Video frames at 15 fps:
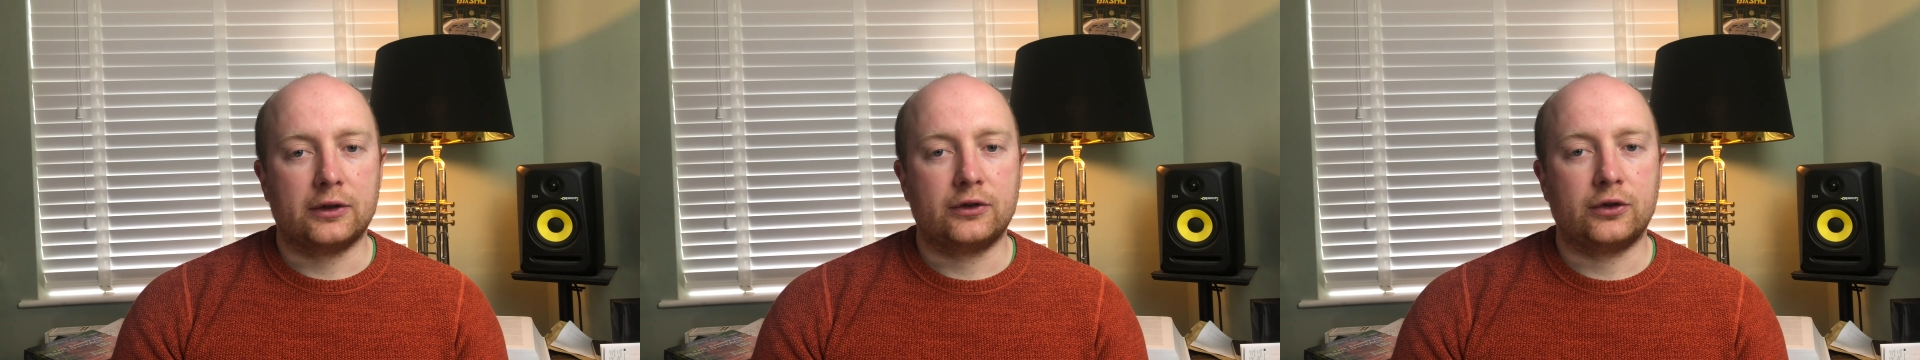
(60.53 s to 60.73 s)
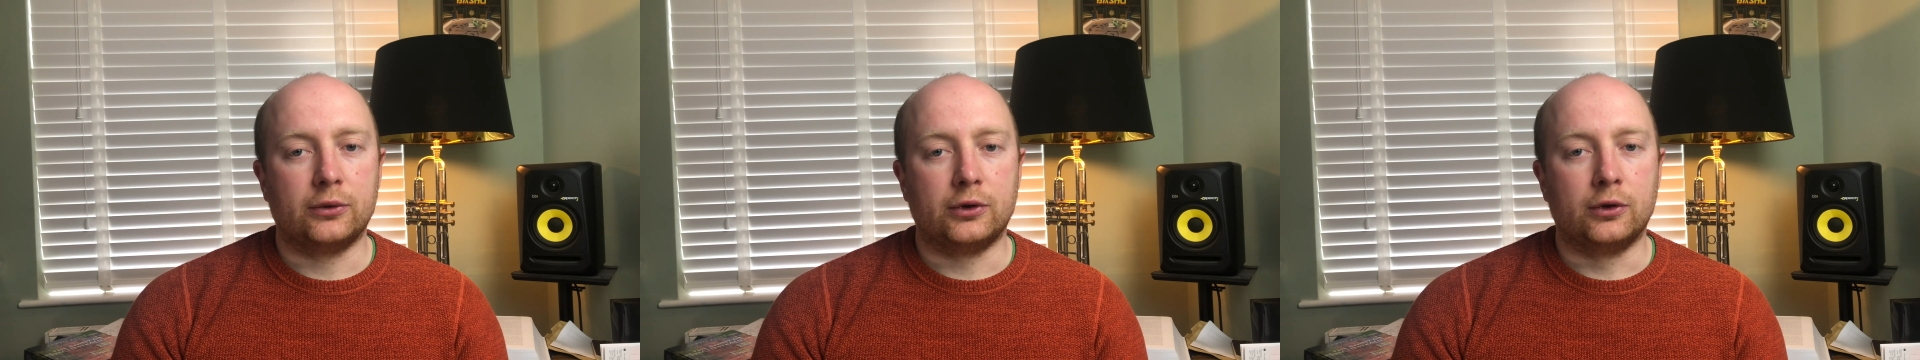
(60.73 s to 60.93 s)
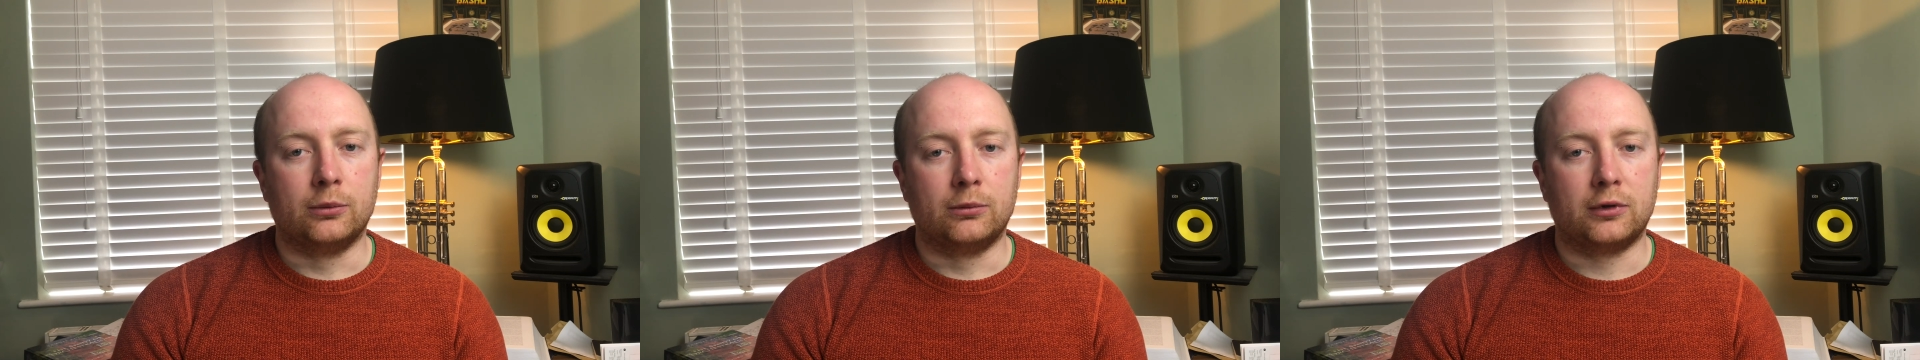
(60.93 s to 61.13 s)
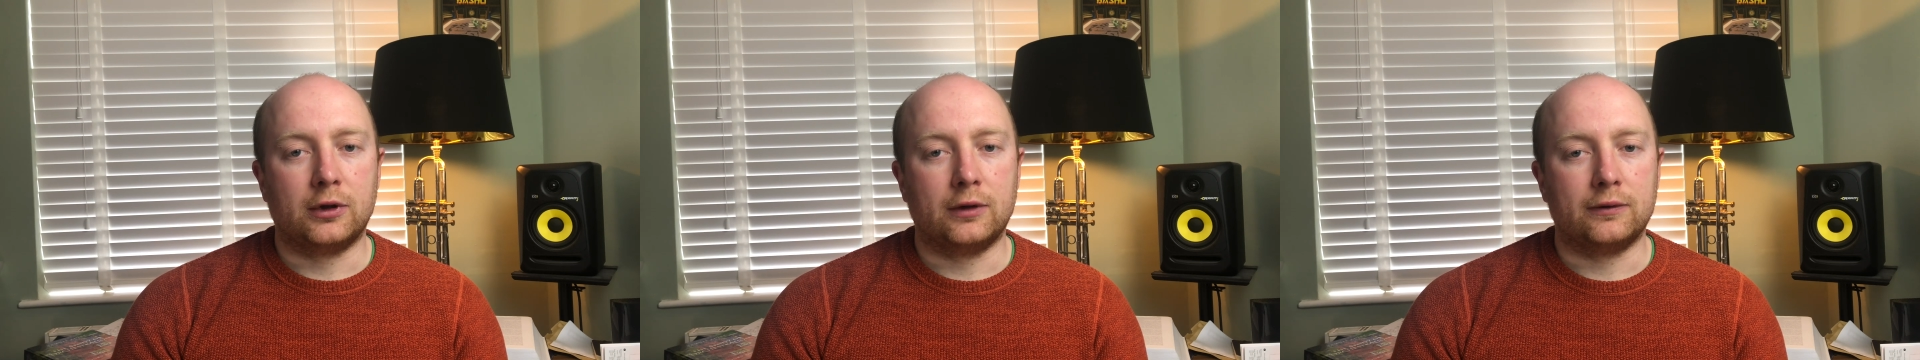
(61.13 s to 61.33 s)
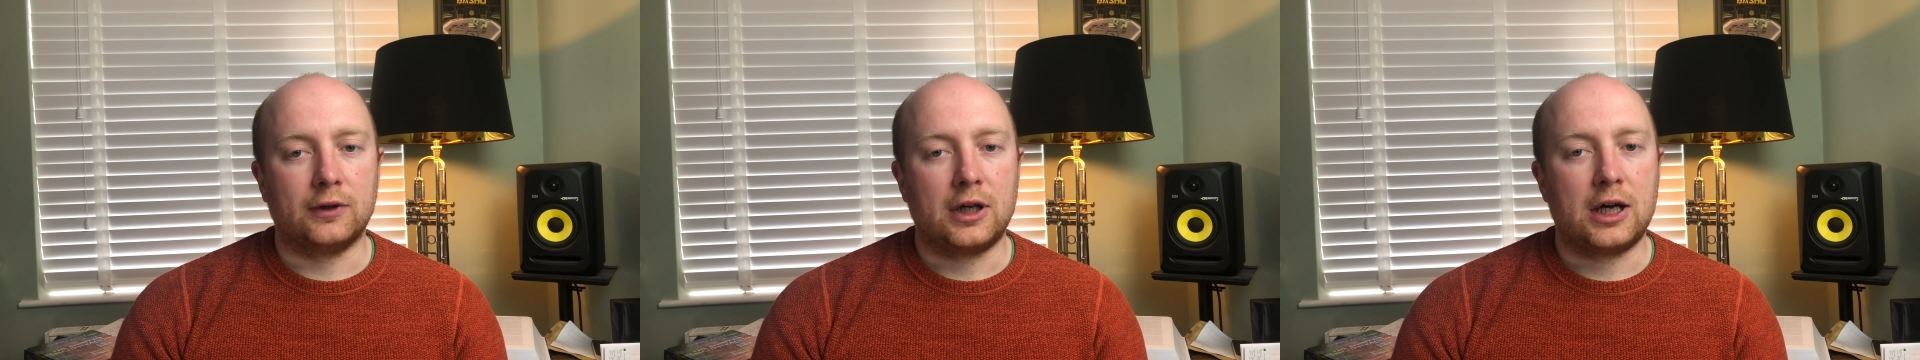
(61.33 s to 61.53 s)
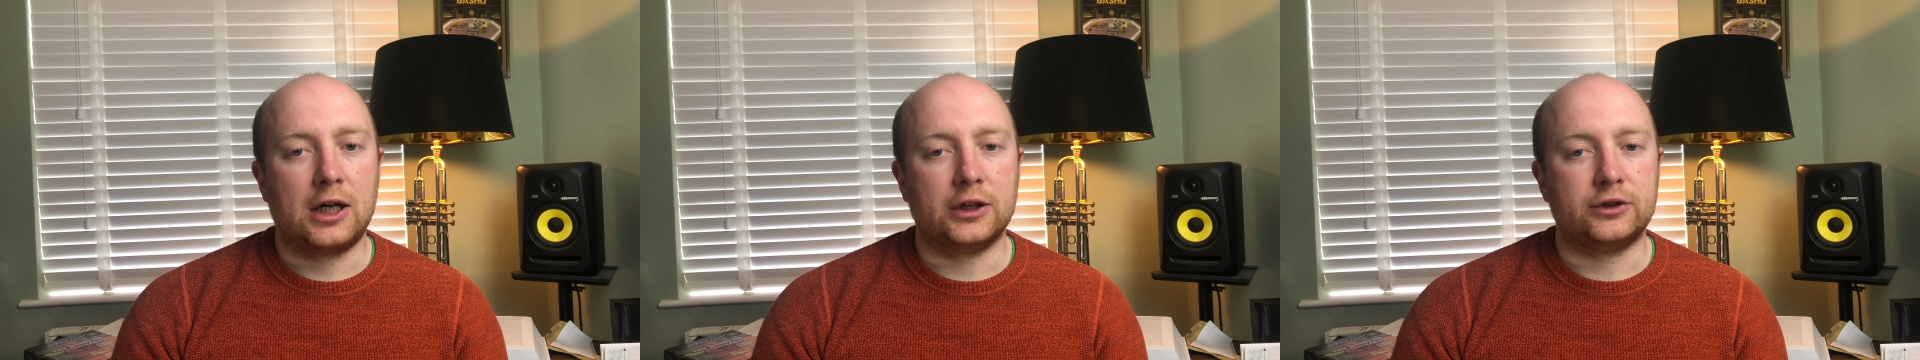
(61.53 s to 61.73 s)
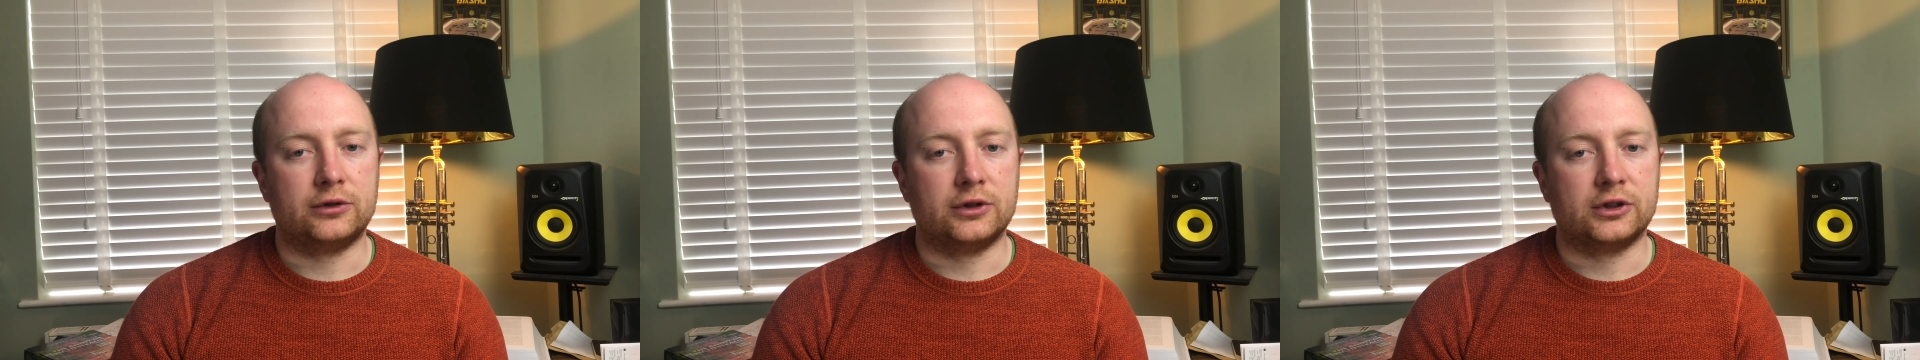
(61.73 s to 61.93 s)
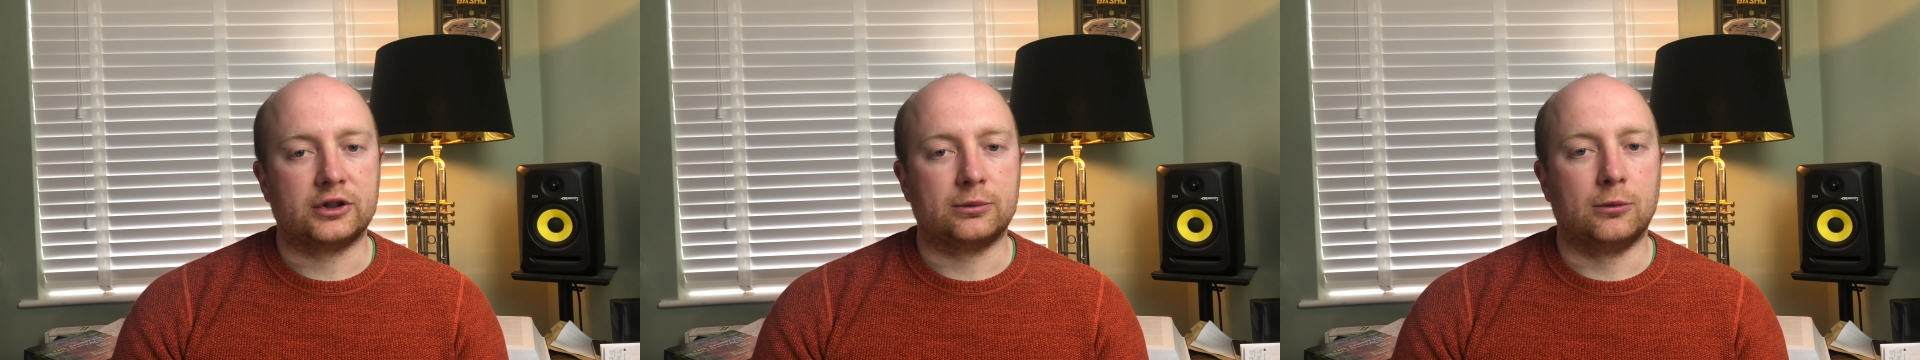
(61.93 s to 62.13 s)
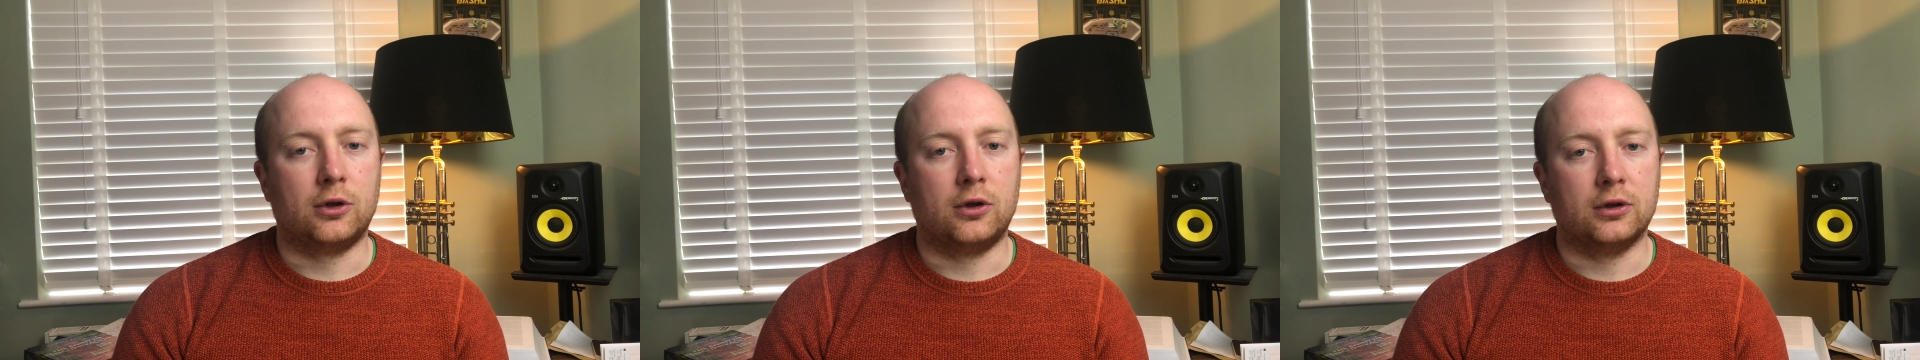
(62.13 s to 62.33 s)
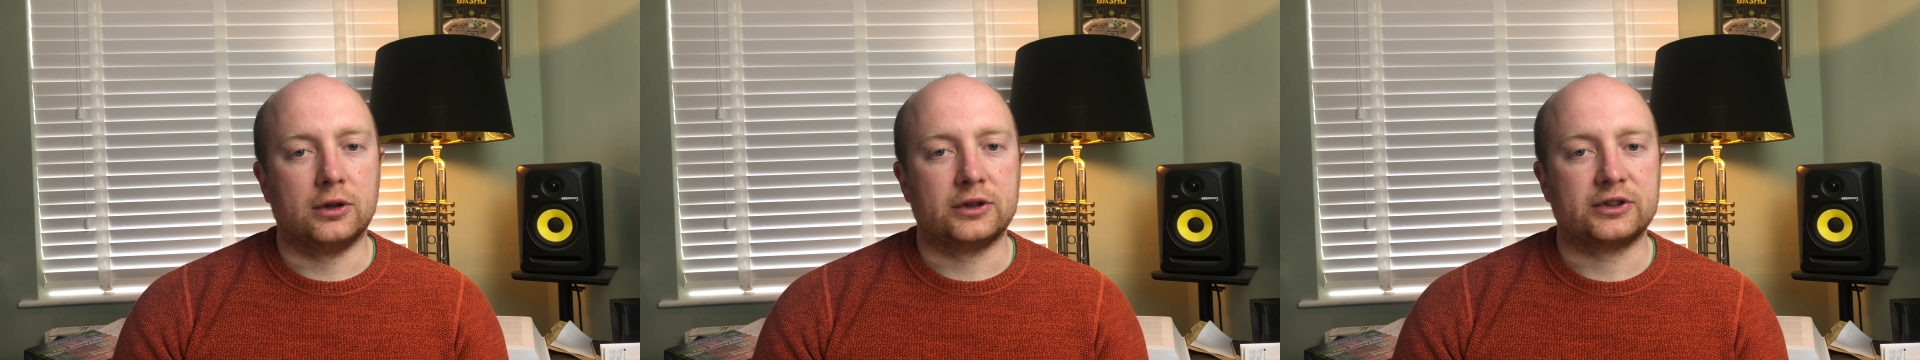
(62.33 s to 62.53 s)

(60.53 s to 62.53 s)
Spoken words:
to a number of larger and smaller